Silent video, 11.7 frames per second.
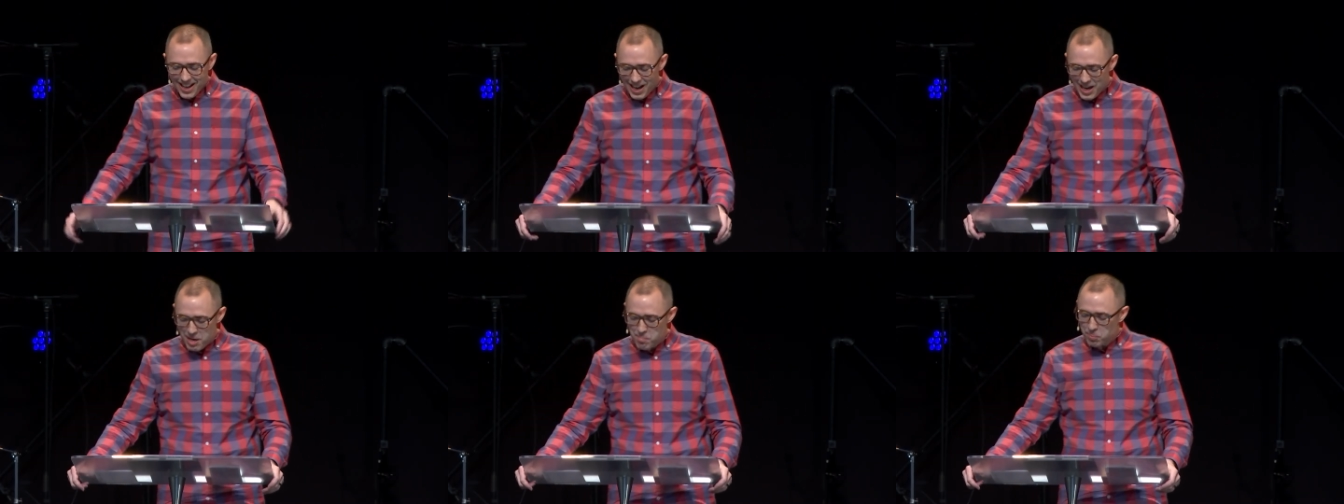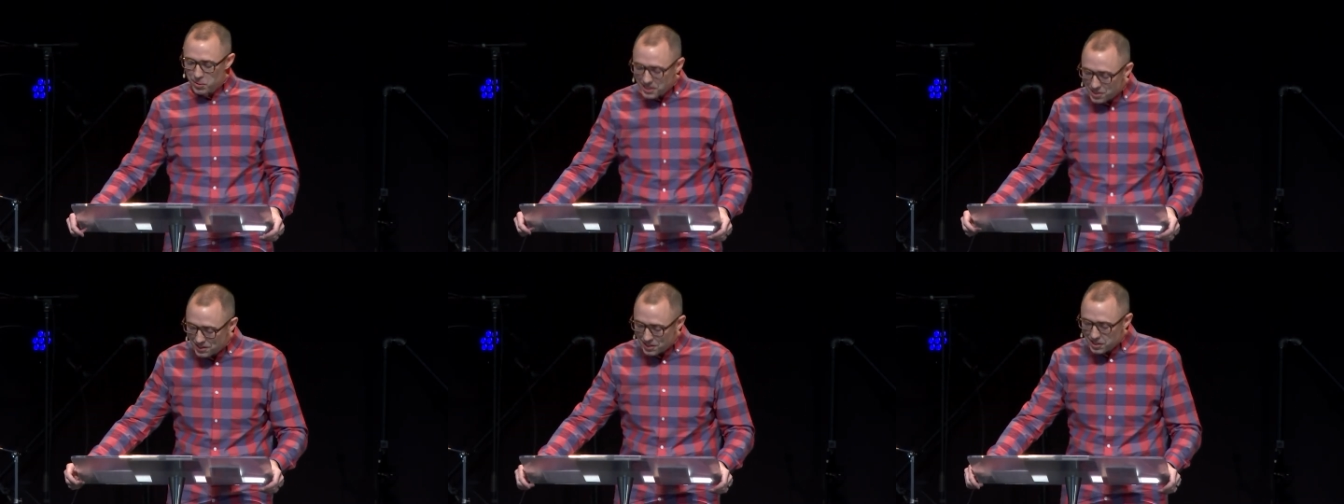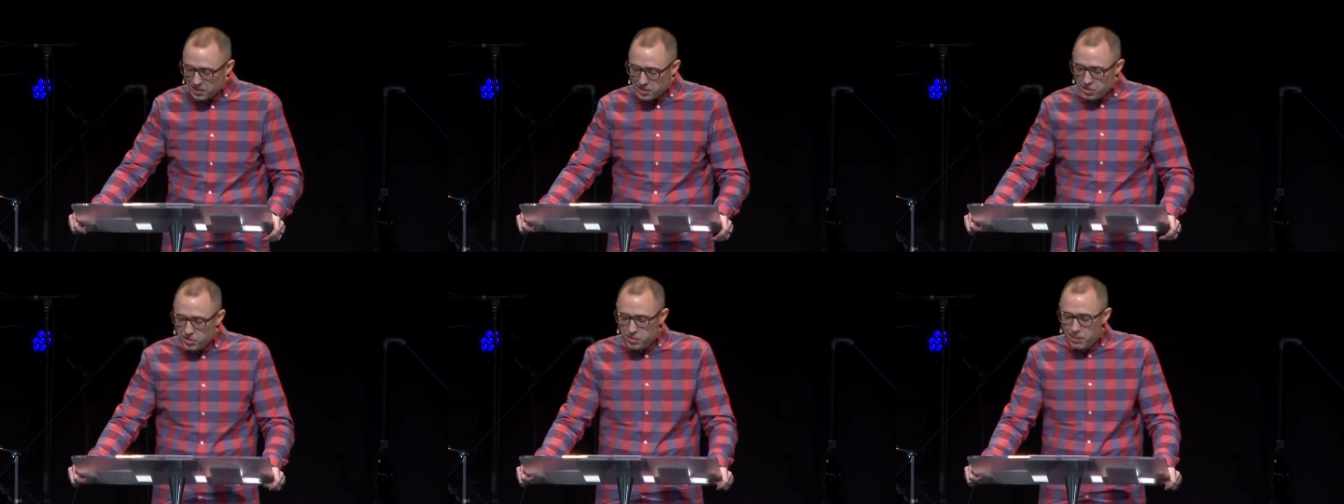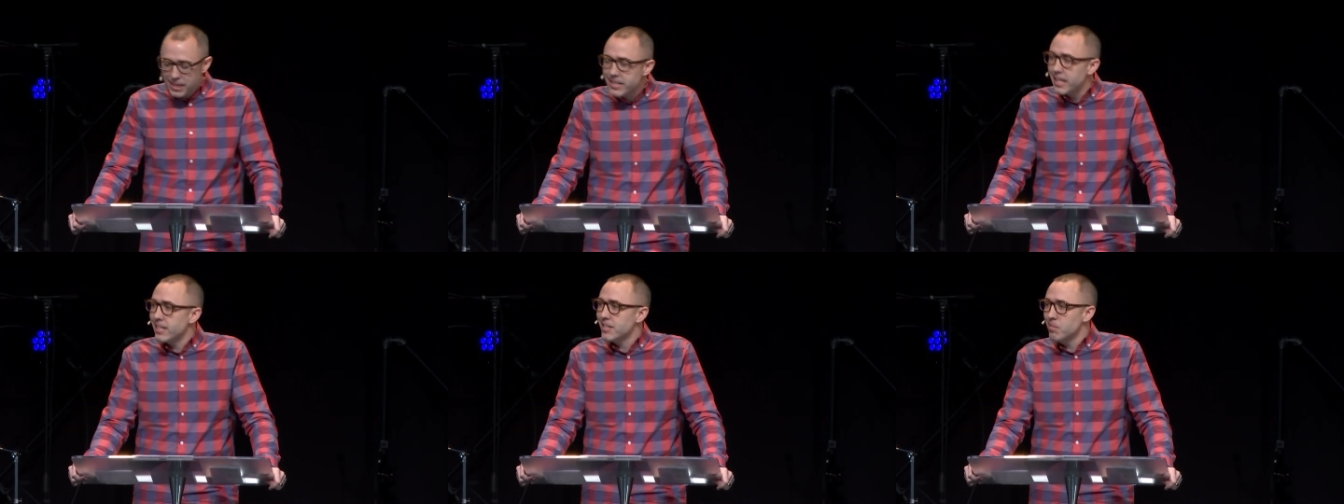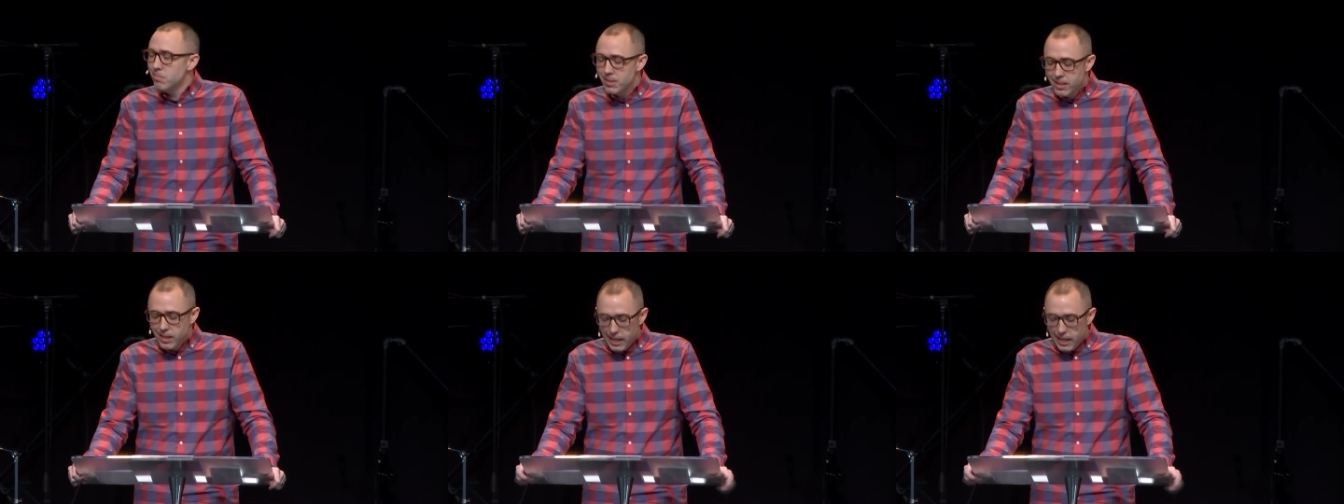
I am preaching the good news of my kingdom.